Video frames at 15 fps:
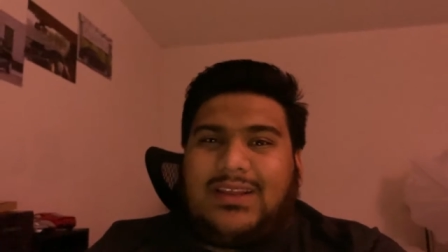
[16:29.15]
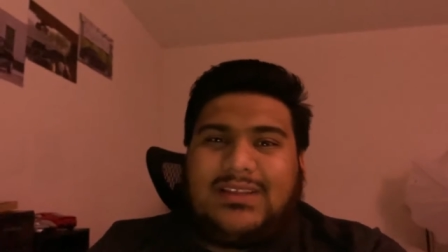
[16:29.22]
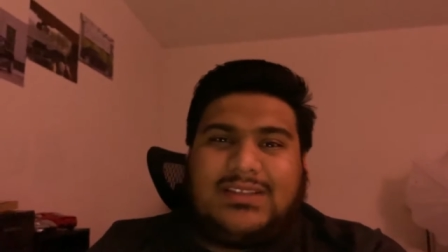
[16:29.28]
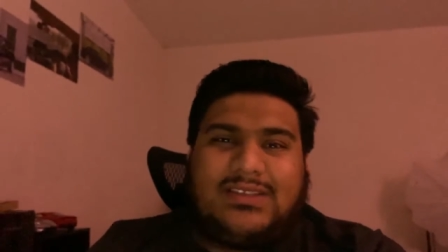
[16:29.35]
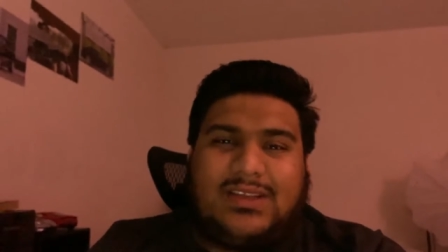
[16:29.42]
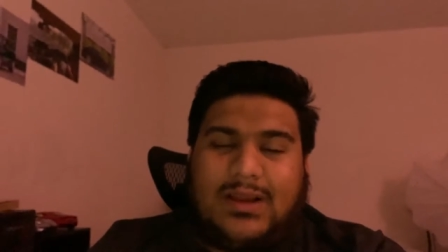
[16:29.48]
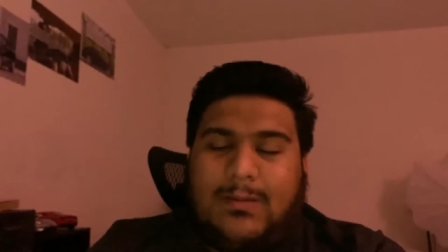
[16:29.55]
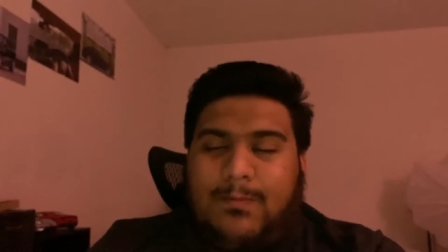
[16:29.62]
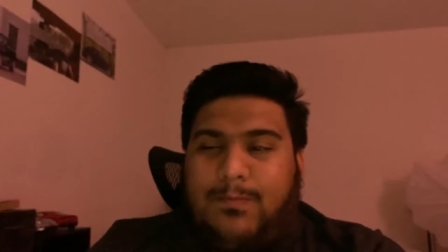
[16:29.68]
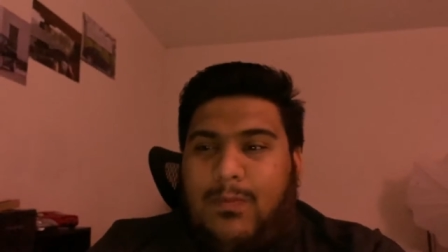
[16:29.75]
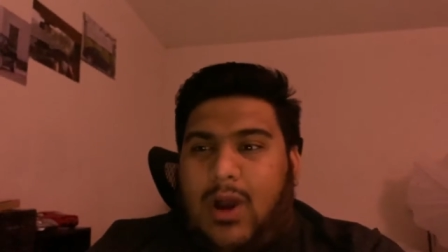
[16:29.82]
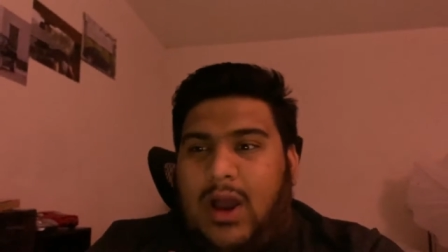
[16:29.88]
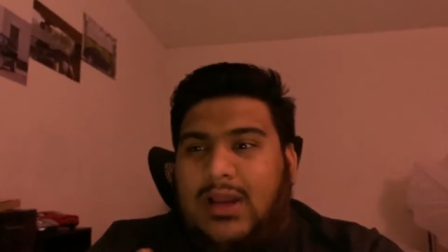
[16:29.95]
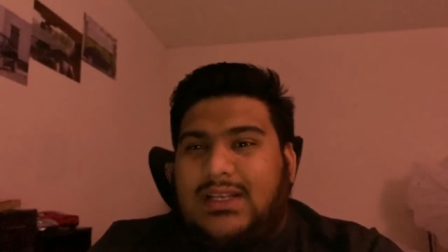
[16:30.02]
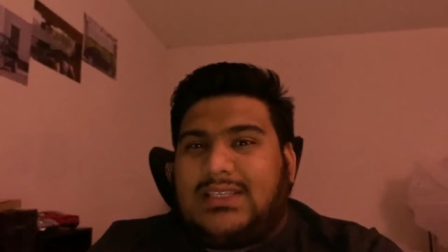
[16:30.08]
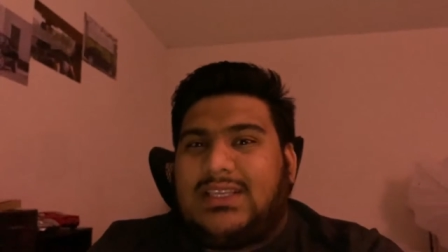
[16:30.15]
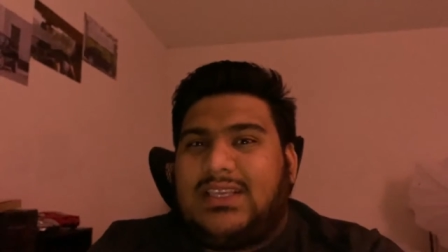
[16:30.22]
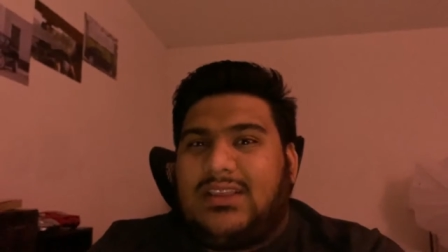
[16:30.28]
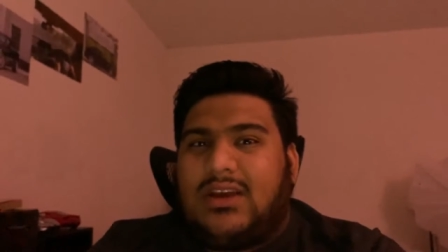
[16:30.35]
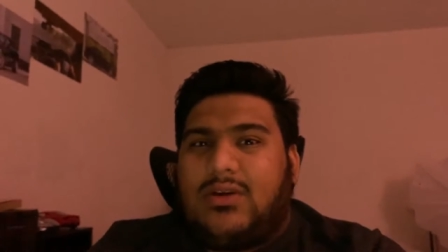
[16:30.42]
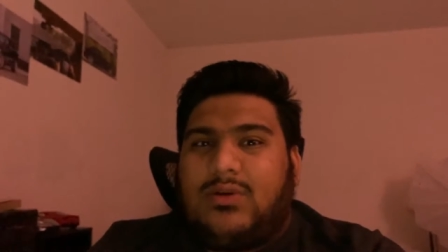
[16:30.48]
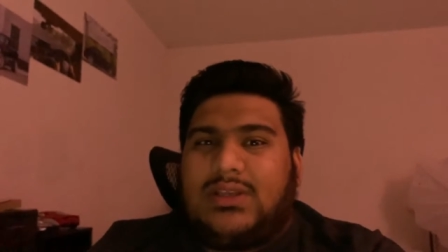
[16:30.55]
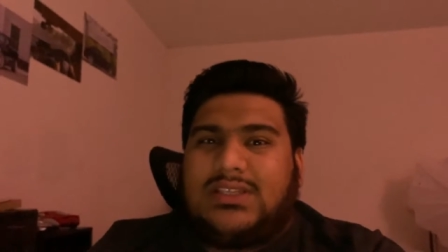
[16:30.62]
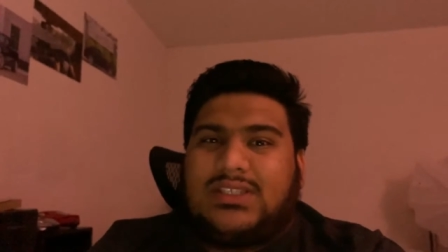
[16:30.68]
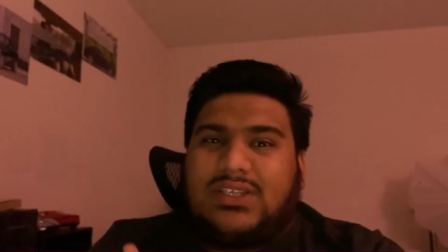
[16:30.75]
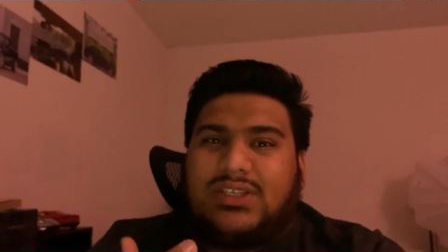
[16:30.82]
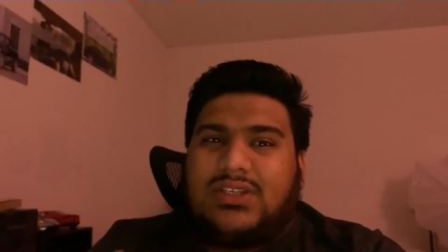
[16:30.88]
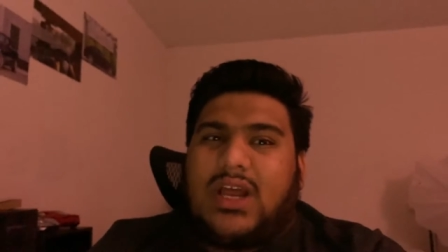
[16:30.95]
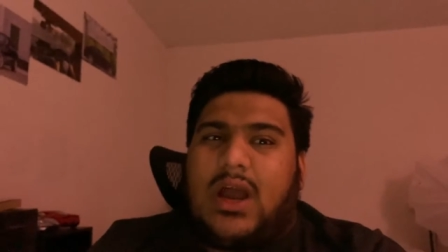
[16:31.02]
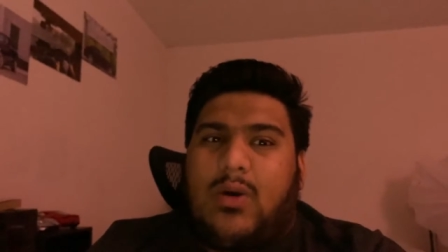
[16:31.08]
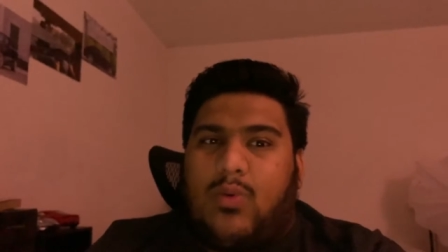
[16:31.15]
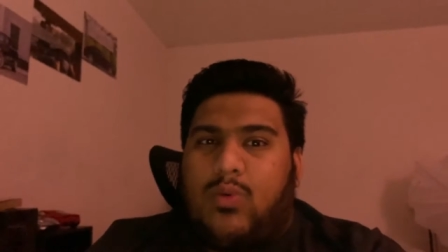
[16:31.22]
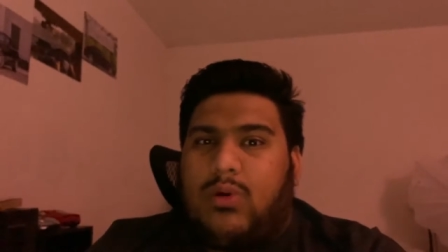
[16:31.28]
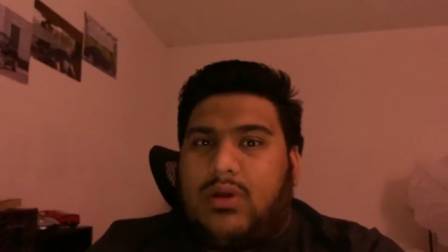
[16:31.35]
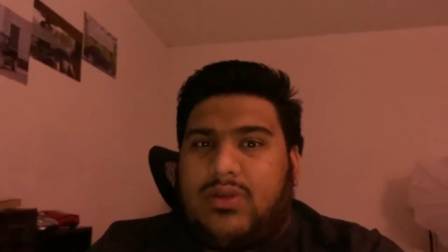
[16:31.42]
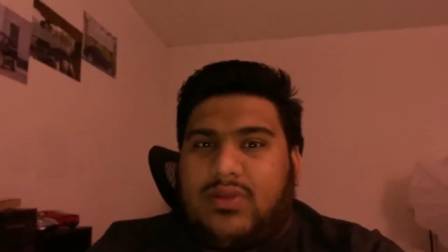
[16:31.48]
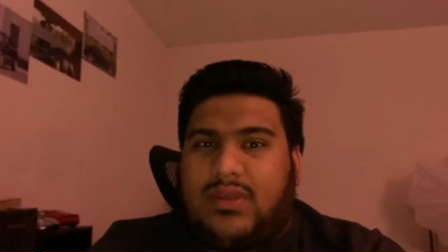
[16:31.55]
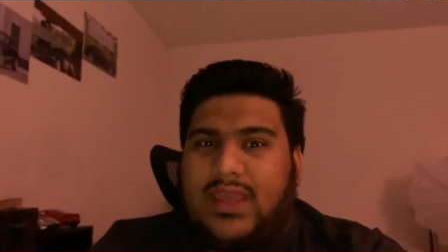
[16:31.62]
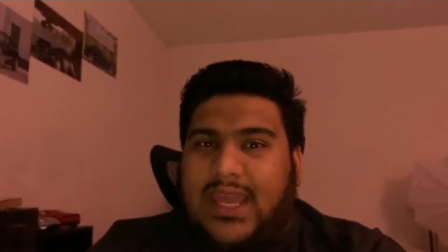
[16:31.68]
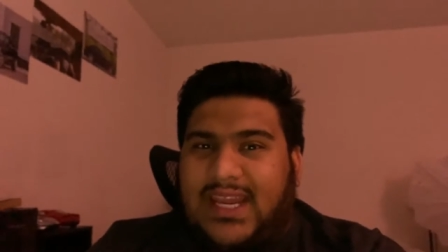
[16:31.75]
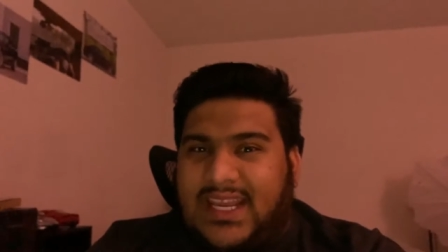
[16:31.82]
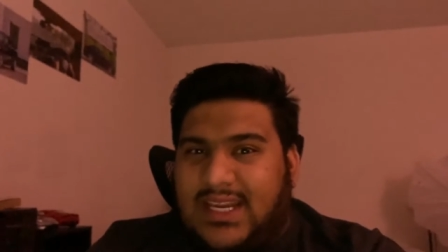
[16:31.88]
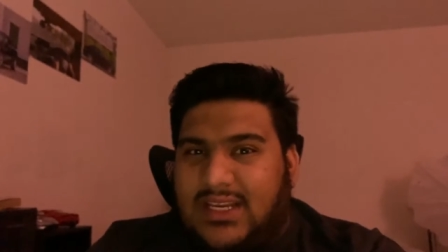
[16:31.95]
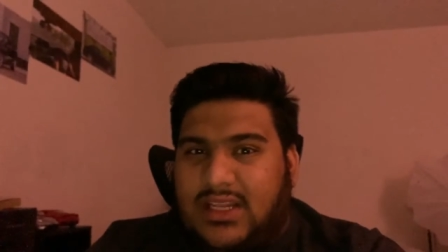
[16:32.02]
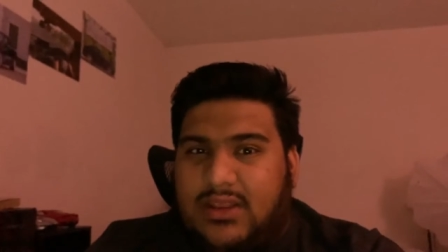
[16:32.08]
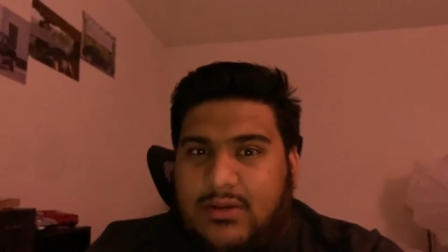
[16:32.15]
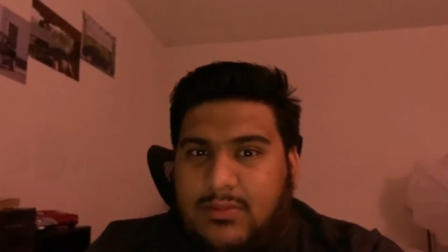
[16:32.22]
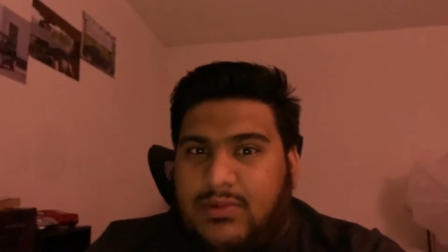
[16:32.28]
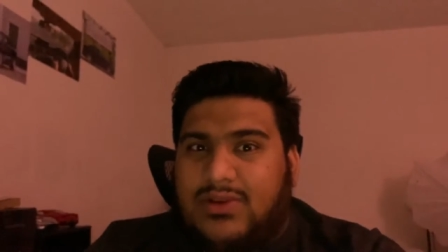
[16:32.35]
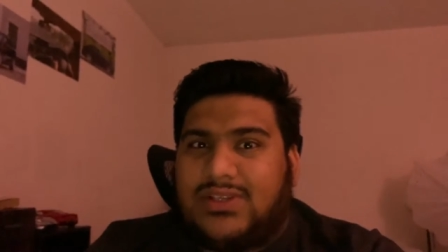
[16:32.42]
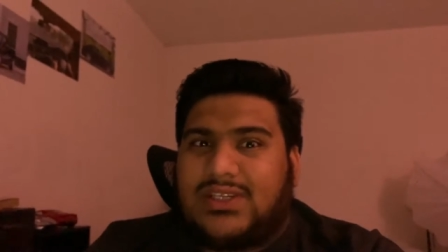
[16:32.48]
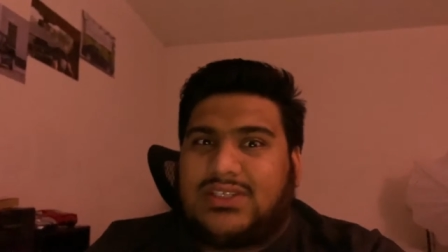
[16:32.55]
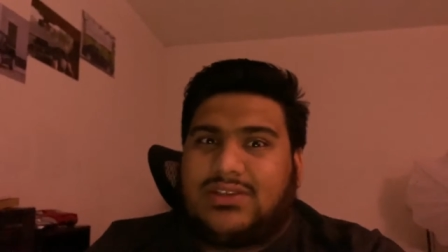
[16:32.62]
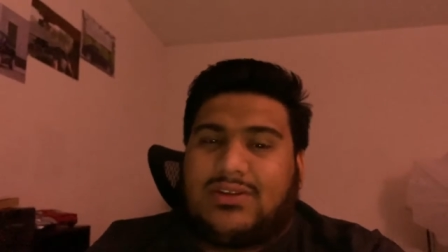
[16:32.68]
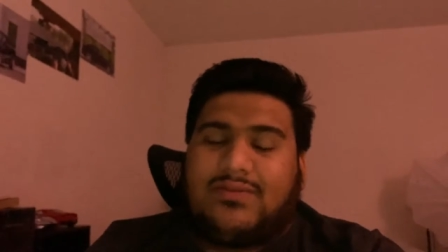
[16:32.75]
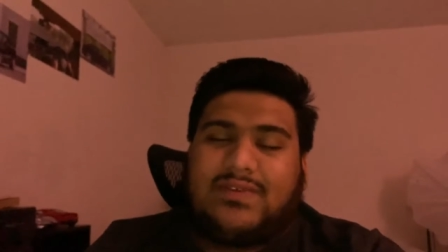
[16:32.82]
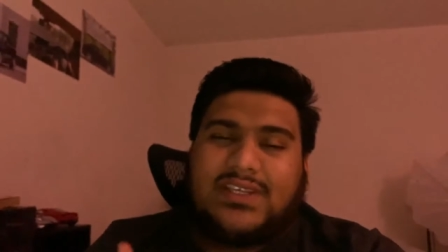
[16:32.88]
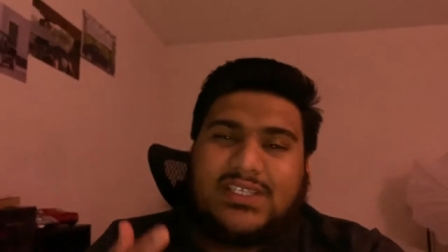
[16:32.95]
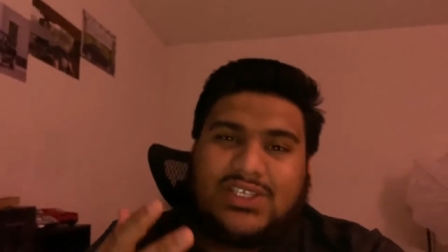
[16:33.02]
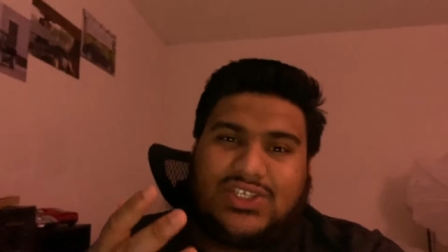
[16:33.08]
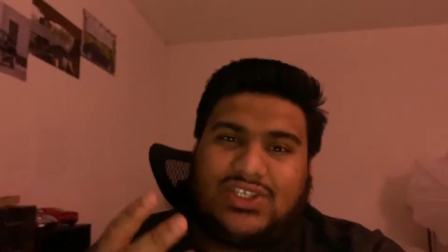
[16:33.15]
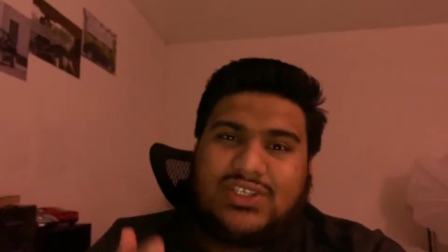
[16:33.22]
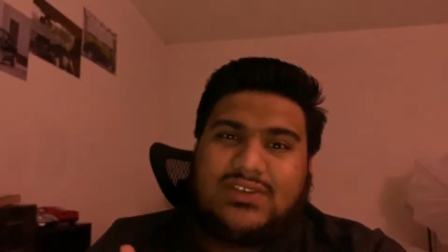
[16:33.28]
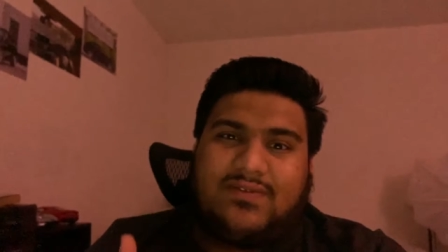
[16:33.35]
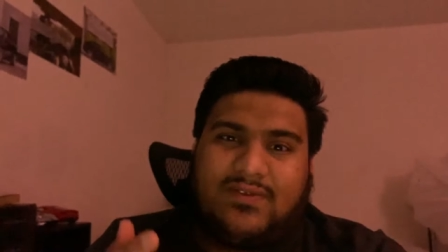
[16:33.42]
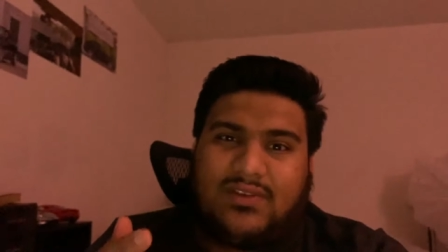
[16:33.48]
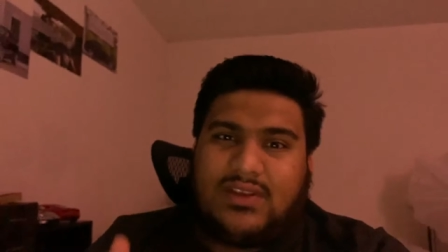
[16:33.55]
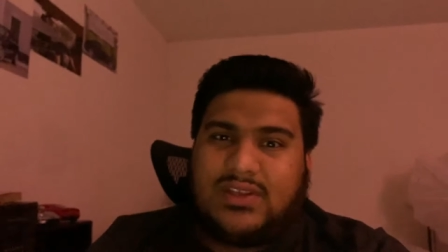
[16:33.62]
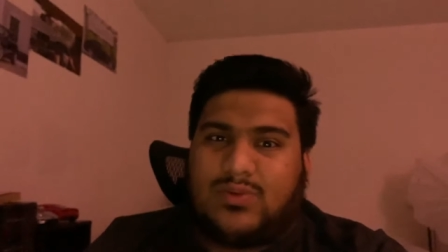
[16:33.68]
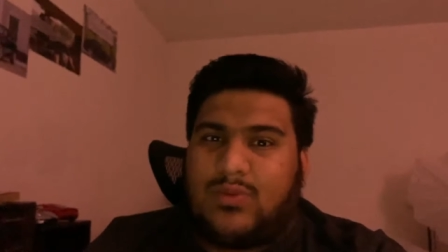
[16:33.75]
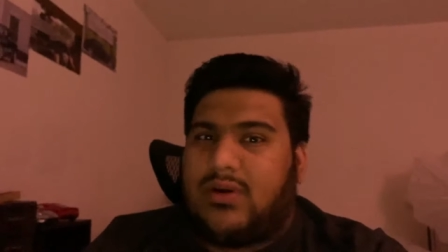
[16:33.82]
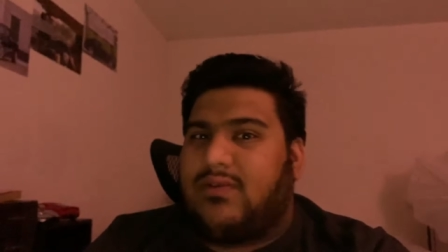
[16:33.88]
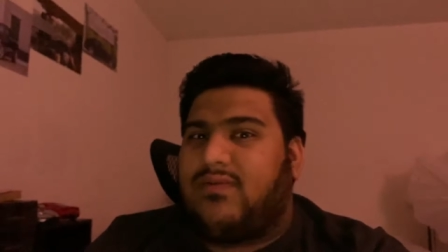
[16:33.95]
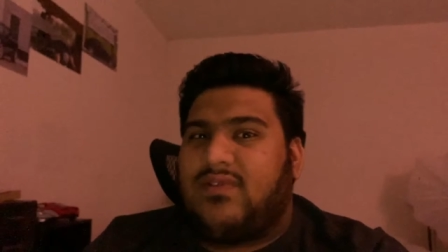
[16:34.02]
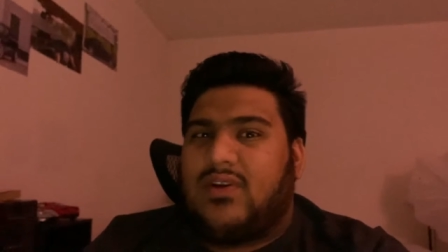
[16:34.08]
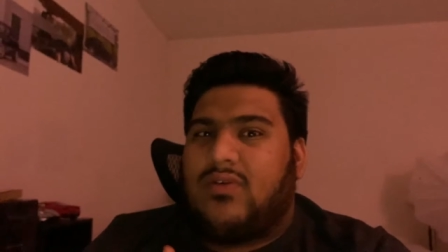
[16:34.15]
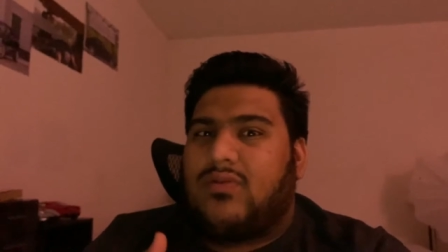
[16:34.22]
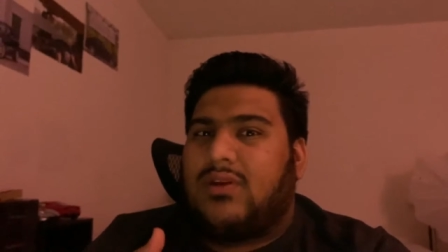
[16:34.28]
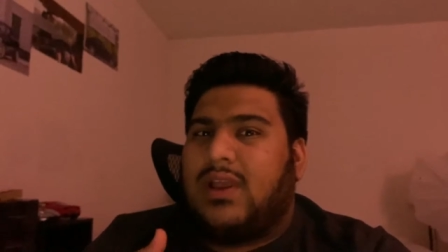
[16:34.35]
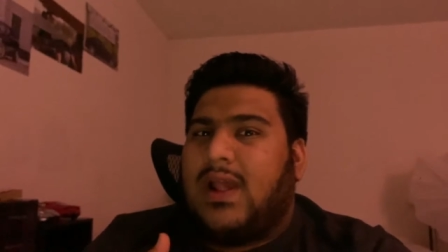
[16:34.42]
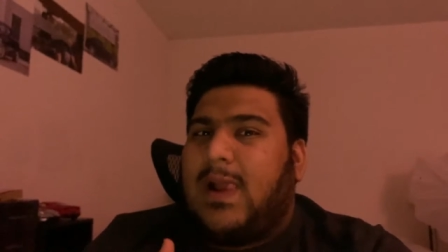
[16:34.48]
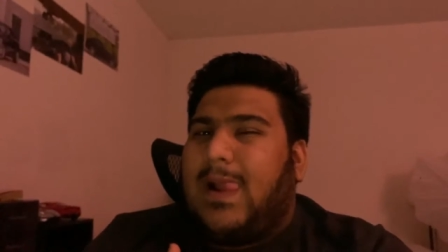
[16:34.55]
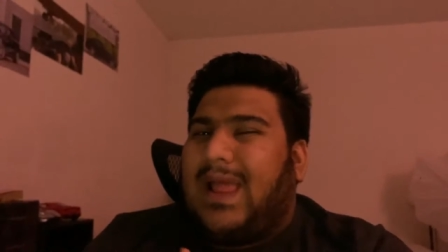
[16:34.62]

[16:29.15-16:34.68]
So honestly though, it's just not worth getting another music service just for this one phone